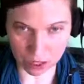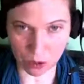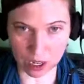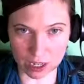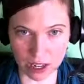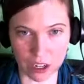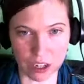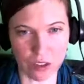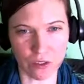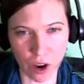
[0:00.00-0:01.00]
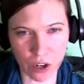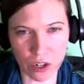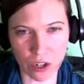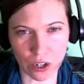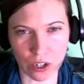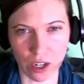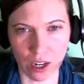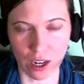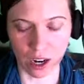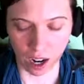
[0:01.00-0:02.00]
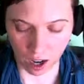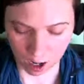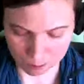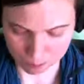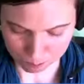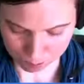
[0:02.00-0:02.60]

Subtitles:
these organizations foster, and